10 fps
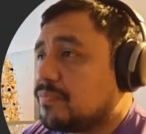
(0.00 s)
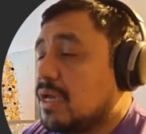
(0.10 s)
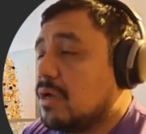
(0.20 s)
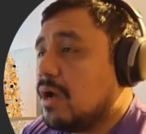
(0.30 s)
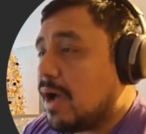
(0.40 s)

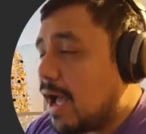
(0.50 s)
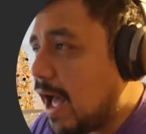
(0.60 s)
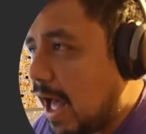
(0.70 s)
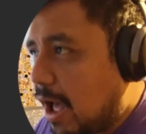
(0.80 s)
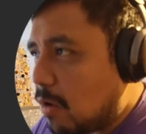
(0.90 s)

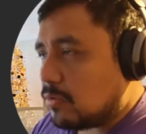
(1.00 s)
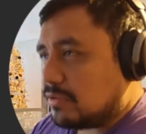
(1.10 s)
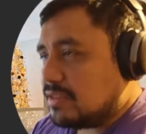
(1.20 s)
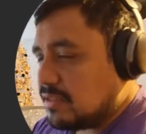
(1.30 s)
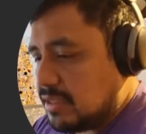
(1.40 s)
How
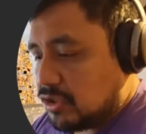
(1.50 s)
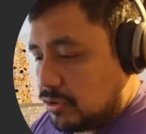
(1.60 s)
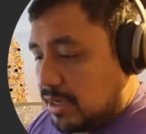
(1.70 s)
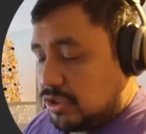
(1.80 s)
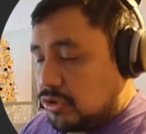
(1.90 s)
this
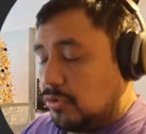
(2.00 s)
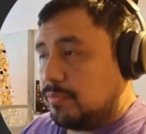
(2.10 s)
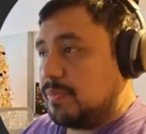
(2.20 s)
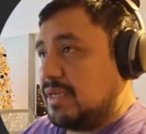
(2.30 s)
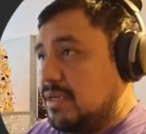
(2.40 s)
dictionary should
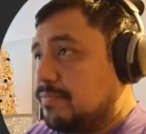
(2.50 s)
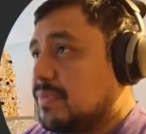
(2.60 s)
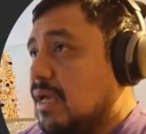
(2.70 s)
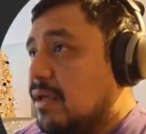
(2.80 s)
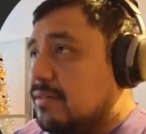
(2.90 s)
be?
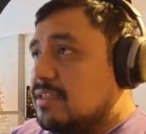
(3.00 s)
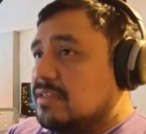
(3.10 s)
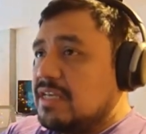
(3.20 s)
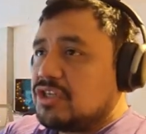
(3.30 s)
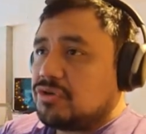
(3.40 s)
This
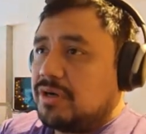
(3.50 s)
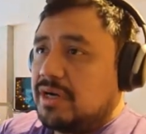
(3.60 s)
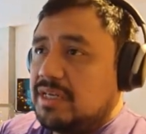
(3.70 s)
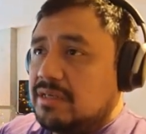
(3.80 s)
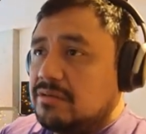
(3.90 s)

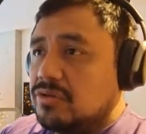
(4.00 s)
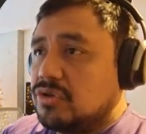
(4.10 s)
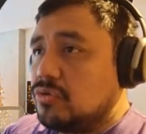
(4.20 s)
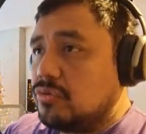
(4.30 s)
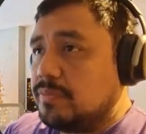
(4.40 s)
dictionary
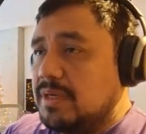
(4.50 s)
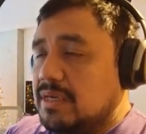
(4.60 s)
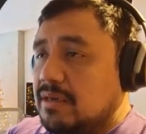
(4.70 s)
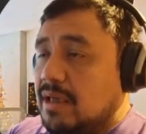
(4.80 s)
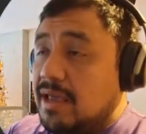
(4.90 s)
should
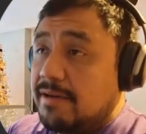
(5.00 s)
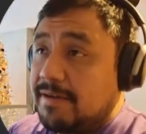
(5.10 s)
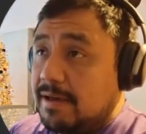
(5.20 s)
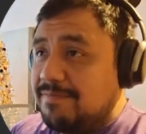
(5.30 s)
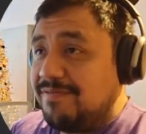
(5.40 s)
be, I have
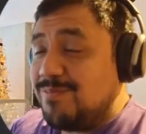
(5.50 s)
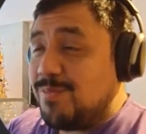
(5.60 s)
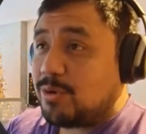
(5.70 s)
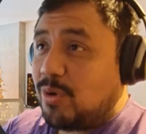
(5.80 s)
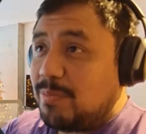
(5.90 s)
a more
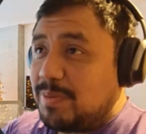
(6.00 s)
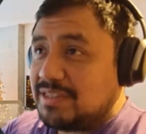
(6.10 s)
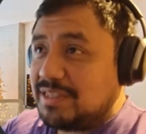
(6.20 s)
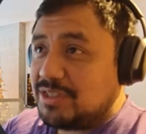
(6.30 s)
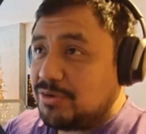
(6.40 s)
complex
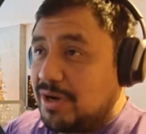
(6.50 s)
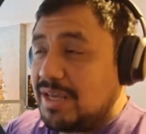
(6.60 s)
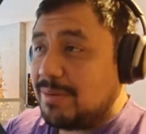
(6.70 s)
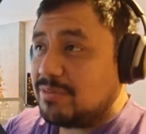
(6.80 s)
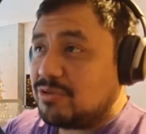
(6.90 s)
dictionary.
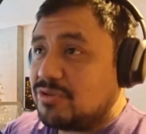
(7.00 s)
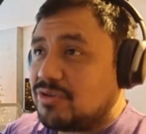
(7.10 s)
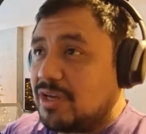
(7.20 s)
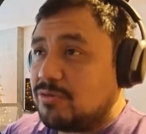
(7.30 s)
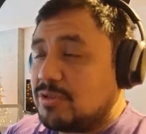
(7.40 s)
I'm just
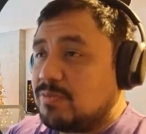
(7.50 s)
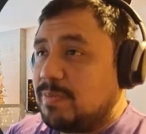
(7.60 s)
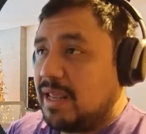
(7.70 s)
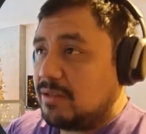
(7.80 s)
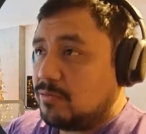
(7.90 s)
trying to
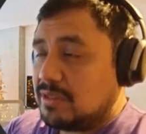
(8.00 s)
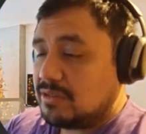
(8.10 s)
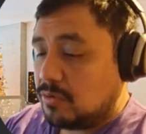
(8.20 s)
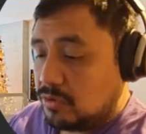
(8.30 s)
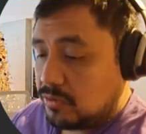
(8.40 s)
explain what it's
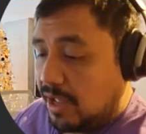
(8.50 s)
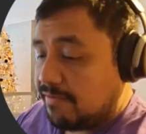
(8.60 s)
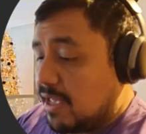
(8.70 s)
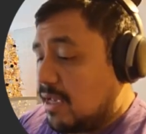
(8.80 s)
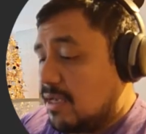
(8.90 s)
going to have.
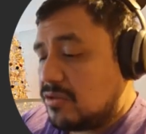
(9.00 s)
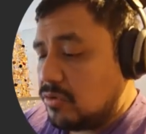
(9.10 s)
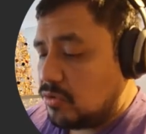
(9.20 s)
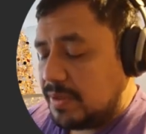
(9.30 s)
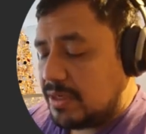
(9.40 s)
It's going to
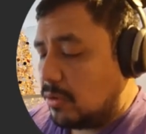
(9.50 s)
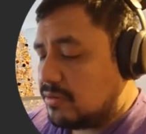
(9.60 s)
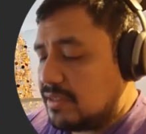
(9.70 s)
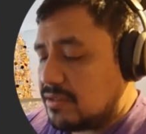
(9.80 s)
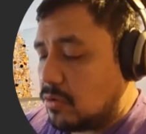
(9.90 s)
be called,
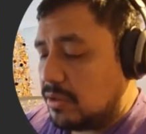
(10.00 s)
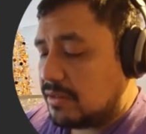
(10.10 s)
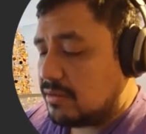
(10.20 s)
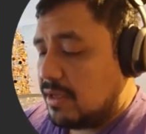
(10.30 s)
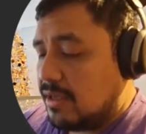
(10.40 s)
let's call it
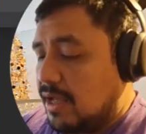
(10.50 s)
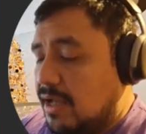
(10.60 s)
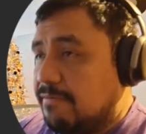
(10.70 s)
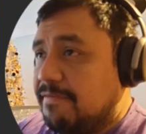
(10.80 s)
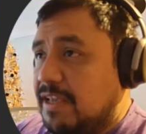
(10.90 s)

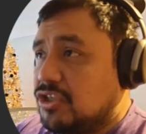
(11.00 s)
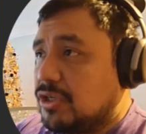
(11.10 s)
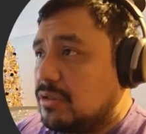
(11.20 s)
facial